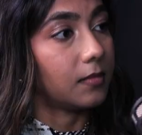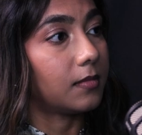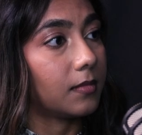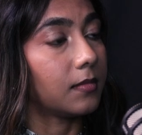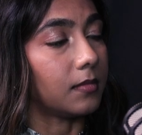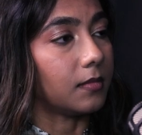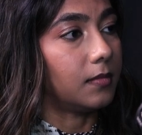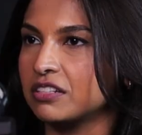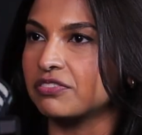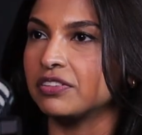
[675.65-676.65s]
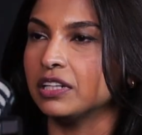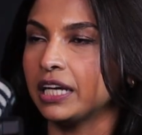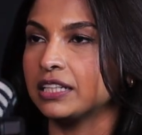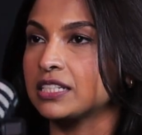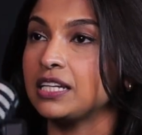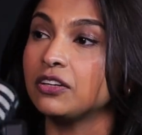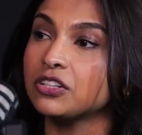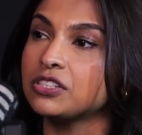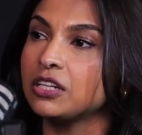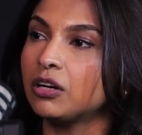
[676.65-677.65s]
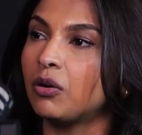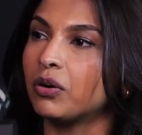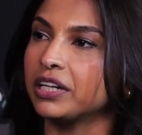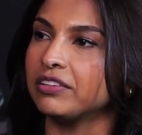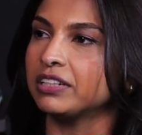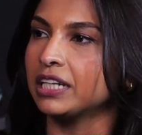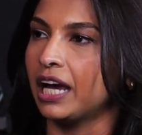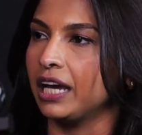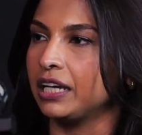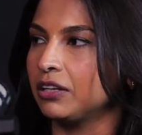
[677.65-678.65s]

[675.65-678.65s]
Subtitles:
whether it's different, like the singers here or even like,